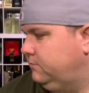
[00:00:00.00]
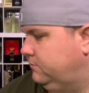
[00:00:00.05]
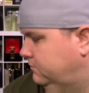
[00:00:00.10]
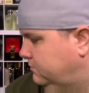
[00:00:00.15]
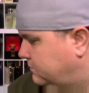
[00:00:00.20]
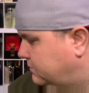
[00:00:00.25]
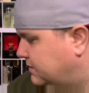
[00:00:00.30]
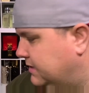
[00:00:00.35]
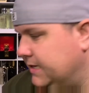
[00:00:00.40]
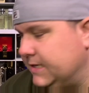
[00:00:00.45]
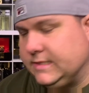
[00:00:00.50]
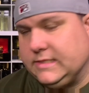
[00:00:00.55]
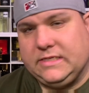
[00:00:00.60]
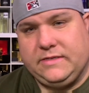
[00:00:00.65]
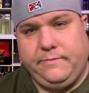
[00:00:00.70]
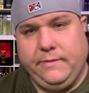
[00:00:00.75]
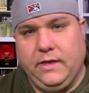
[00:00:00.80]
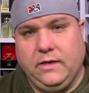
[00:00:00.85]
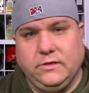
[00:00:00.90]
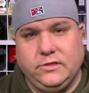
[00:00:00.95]
This
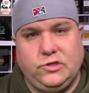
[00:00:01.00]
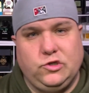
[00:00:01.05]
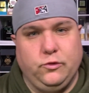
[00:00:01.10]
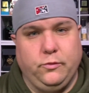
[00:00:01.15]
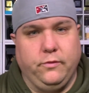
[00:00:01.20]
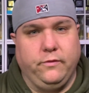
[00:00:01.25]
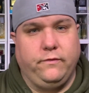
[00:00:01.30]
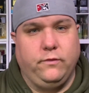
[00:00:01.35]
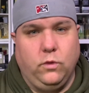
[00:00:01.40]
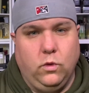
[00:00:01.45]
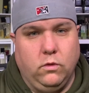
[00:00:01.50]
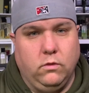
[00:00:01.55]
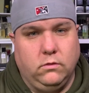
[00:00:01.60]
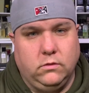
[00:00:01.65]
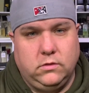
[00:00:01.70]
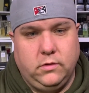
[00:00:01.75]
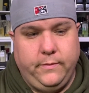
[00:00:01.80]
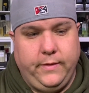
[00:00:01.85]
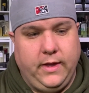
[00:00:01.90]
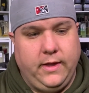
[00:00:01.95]
smells super floral
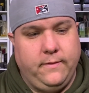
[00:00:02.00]
to me.